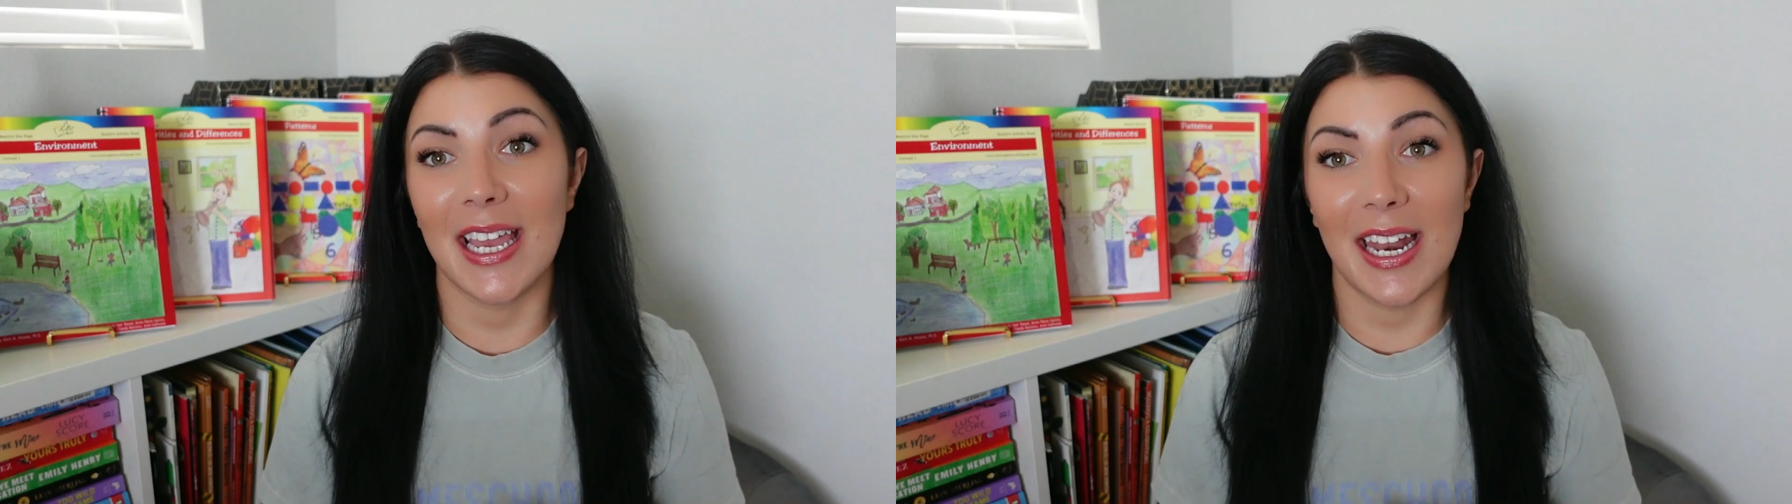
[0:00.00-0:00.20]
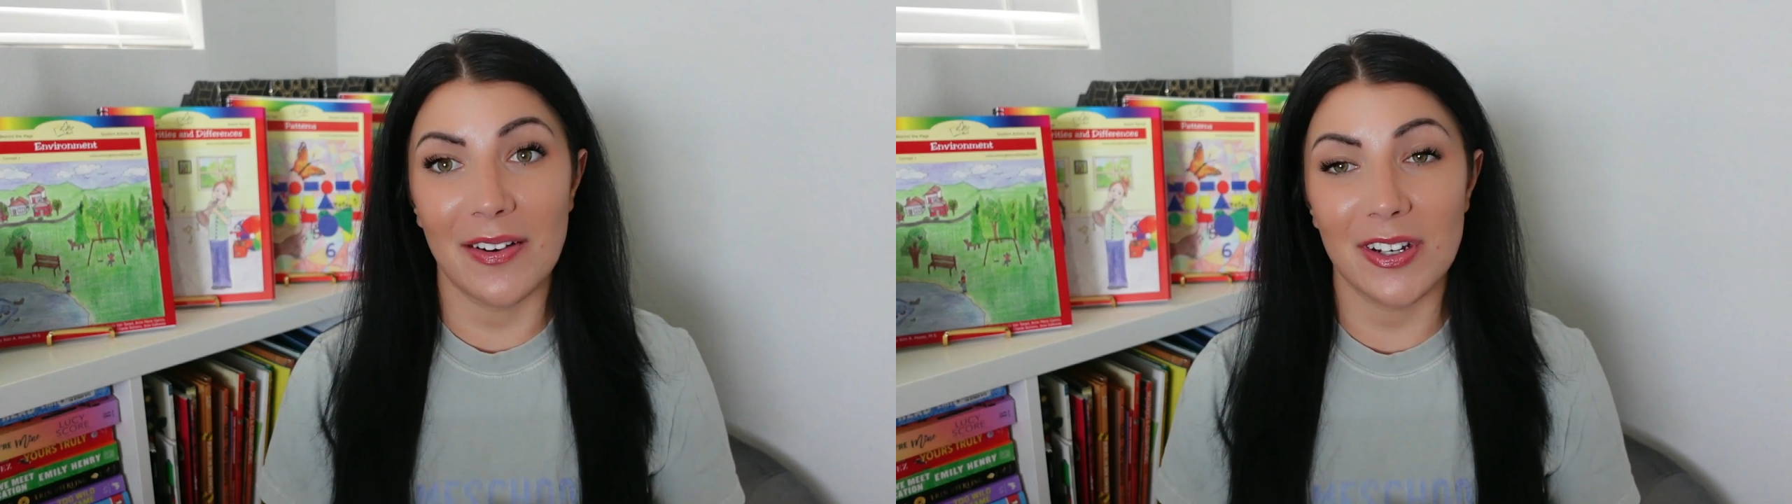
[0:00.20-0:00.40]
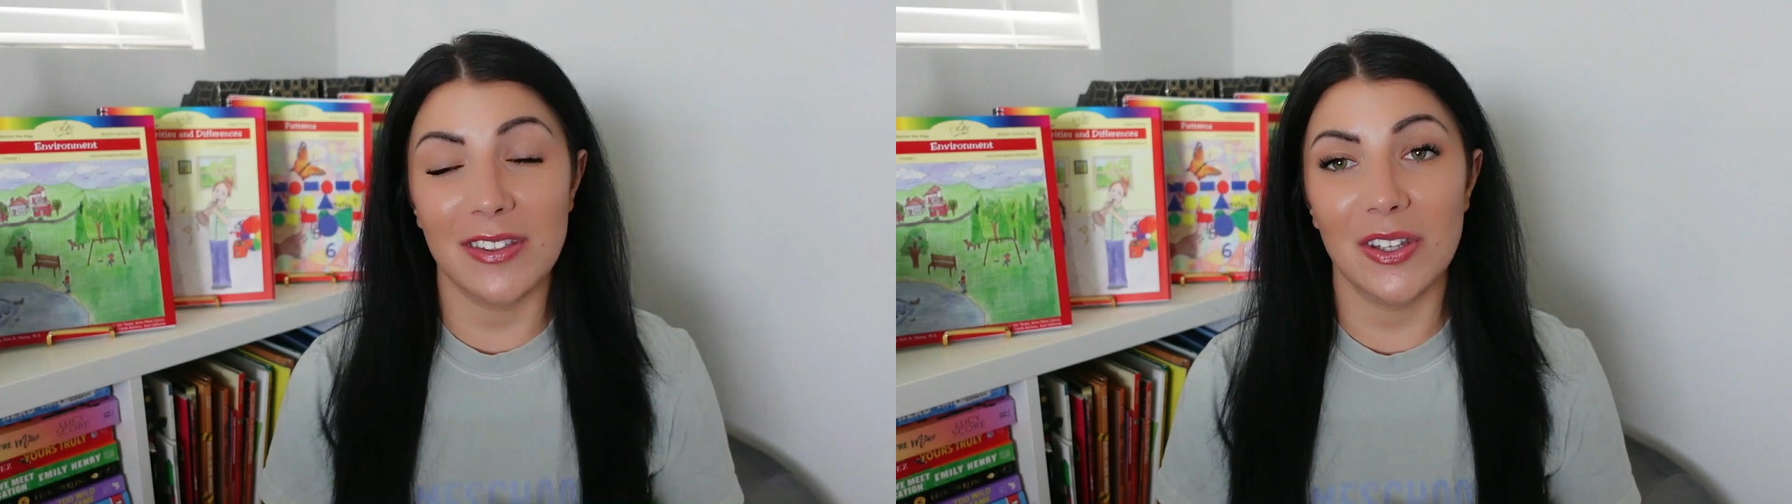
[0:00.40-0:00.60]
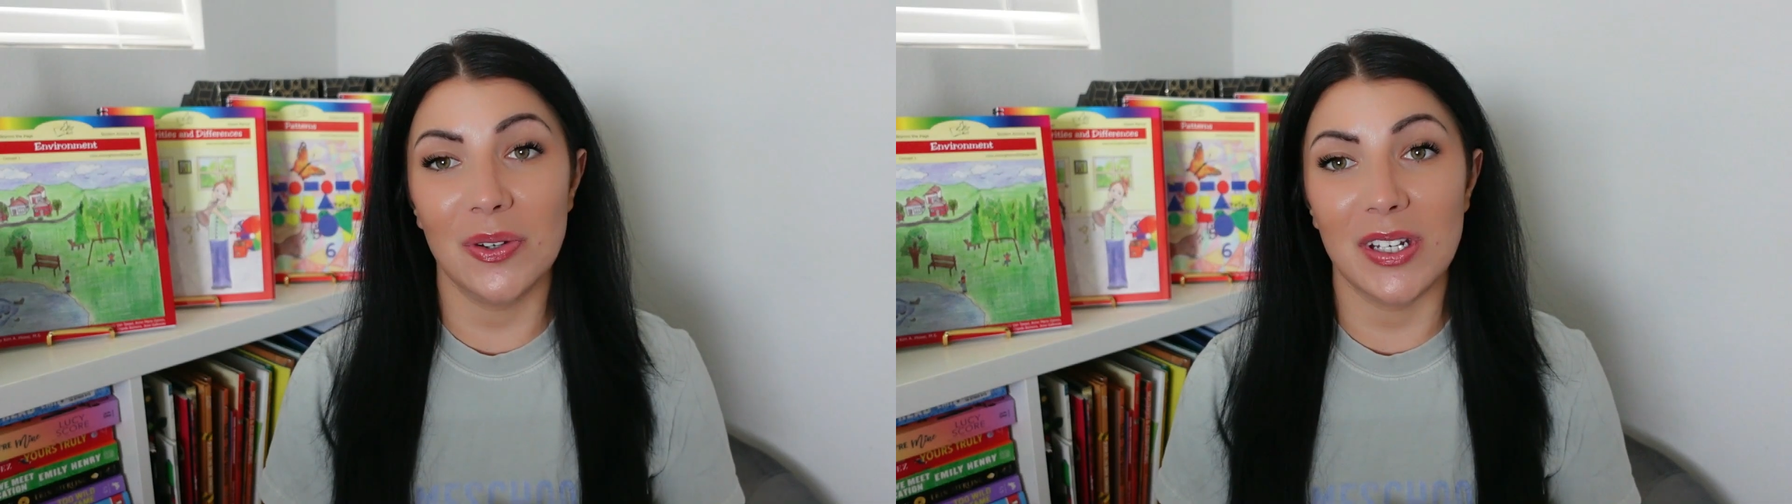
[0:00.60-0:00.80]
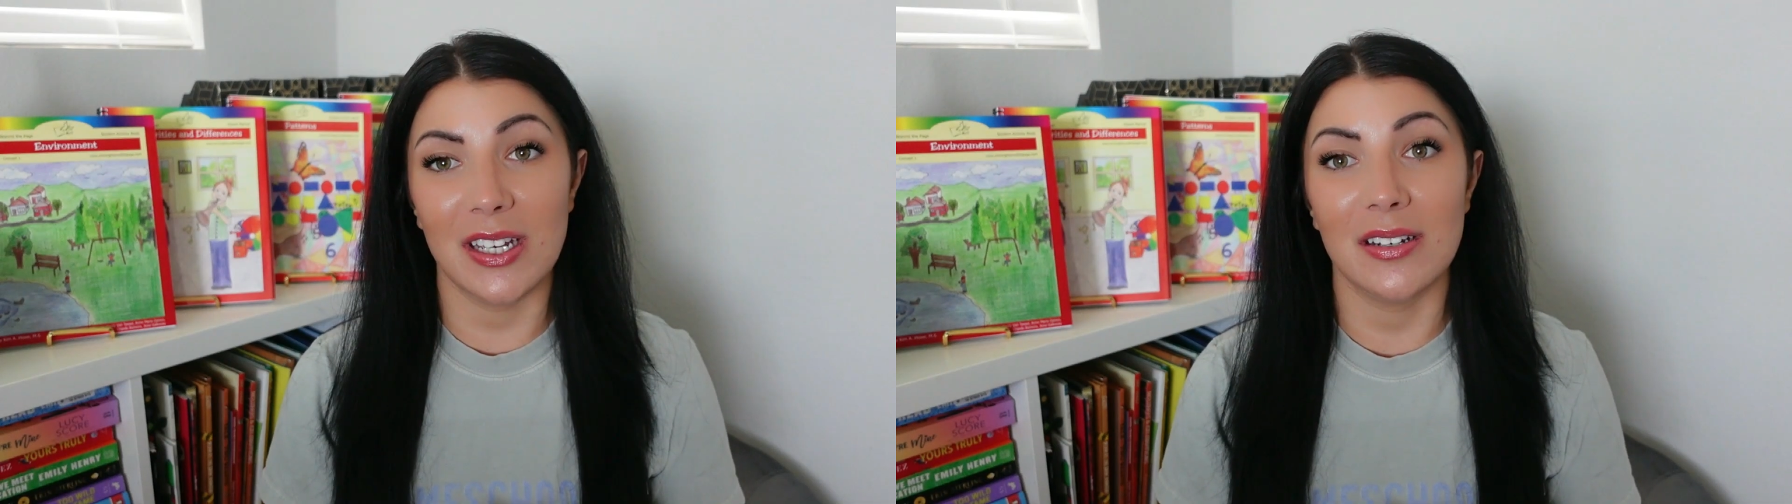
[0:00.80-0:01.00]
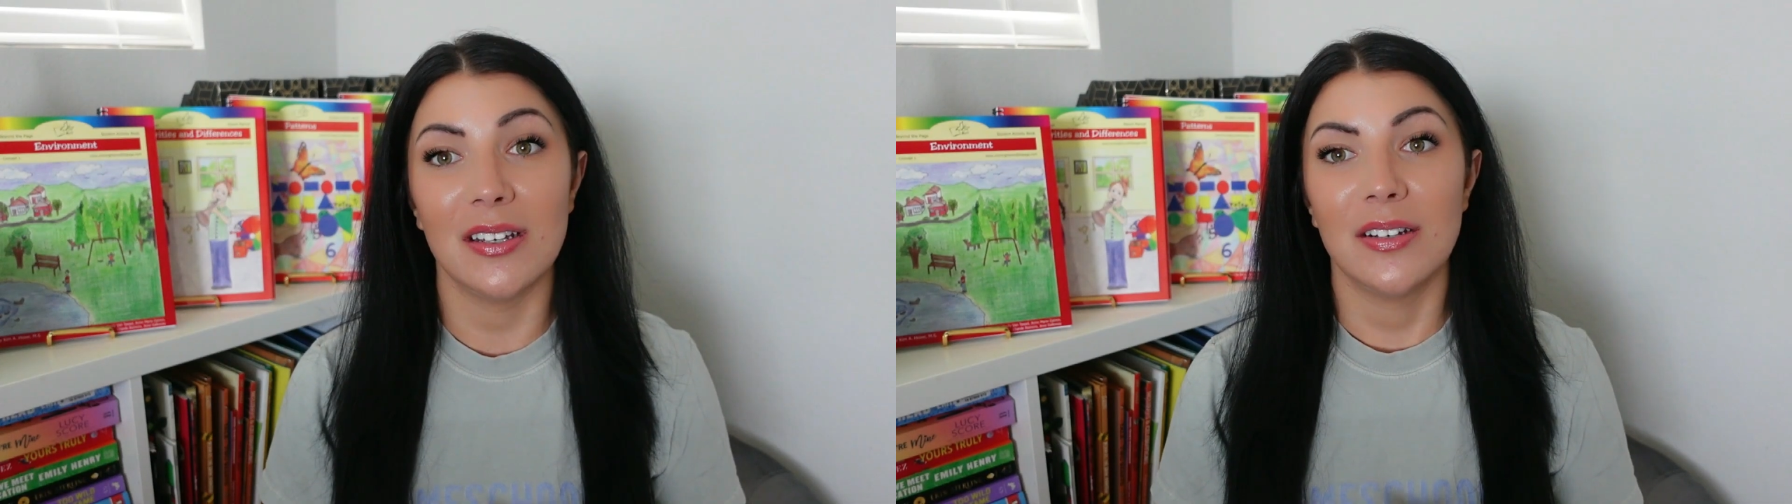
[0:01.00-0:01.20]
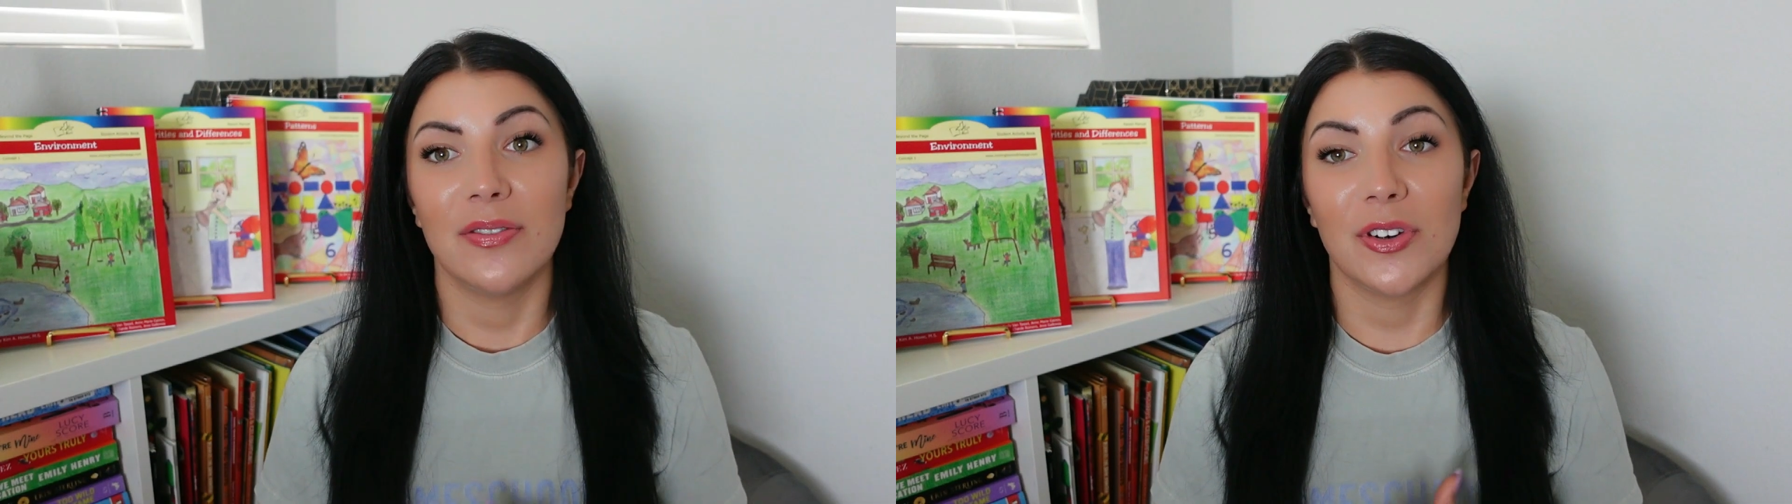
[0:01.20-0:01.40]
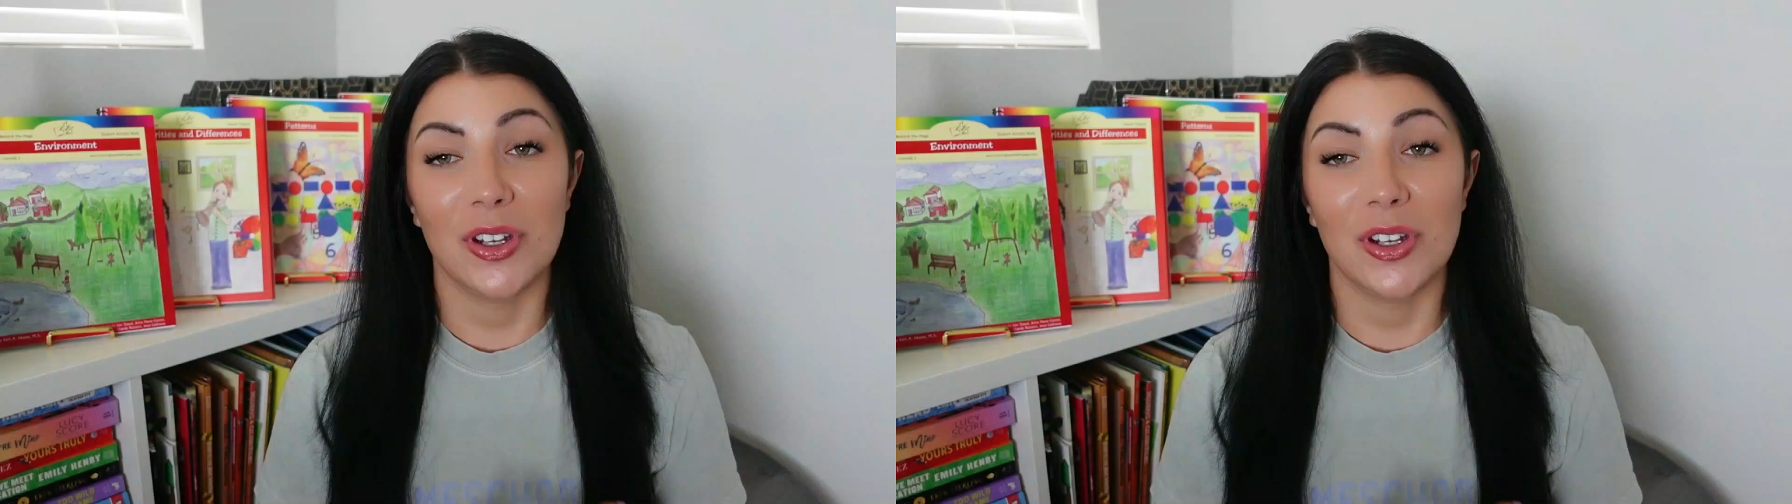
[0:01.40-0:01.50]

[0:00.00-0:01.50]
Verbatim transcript: and everything you need for